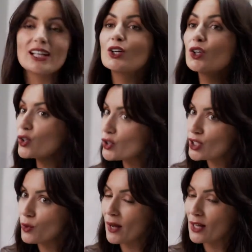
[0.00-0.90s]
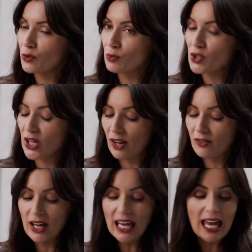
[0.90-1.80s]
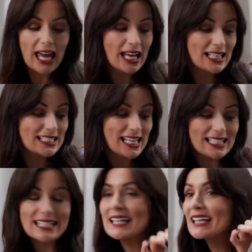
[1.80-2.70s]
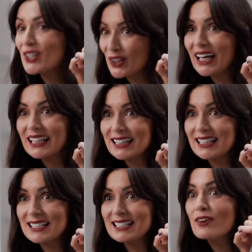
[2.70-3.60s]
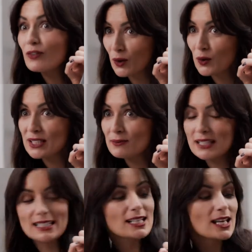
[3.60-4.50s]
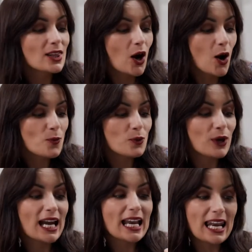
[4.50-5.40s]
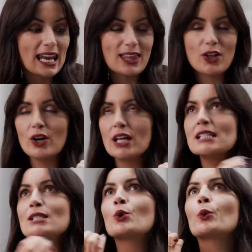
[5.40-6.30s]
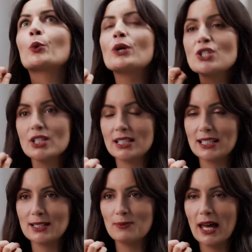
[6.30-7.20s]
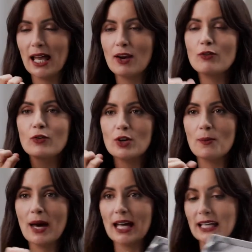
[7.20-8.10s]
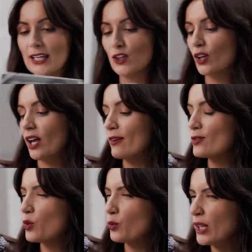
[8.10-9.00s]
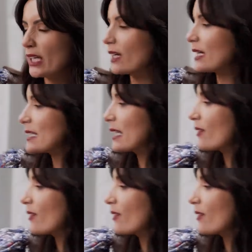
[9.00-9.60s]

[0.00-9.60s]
they look good on your bathroom shelf. Daddy, you're getting this for Christmas. The ombre leather is the richest smell for the man in your life, so a really nice